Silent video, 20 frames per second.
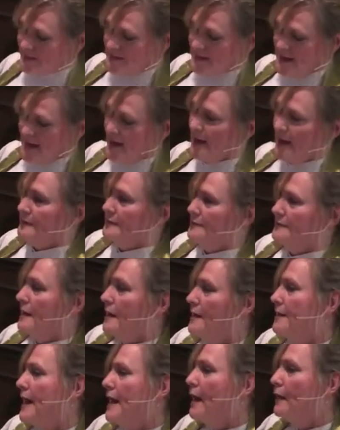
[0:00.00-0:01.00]
that
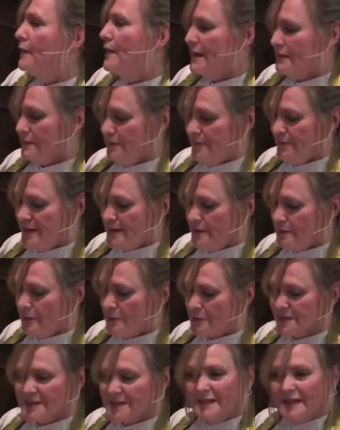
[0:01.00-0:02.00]
and how that
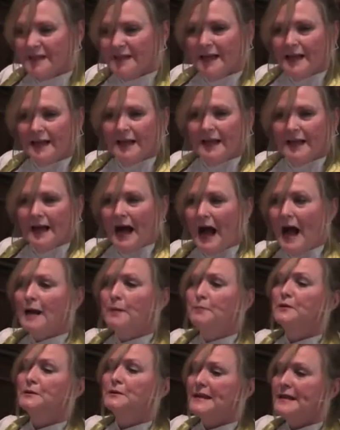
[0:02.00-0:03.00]
feels. I
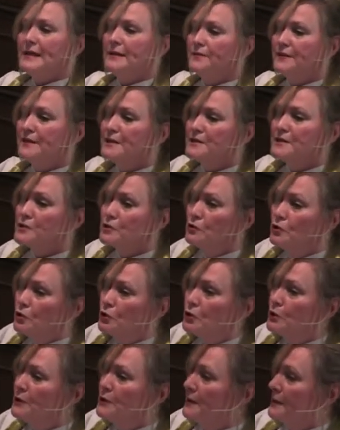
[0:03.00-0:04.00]
believe it is
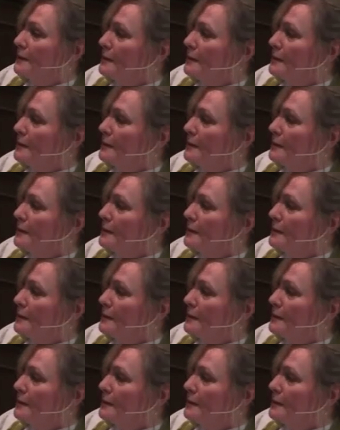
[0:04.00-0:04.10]
good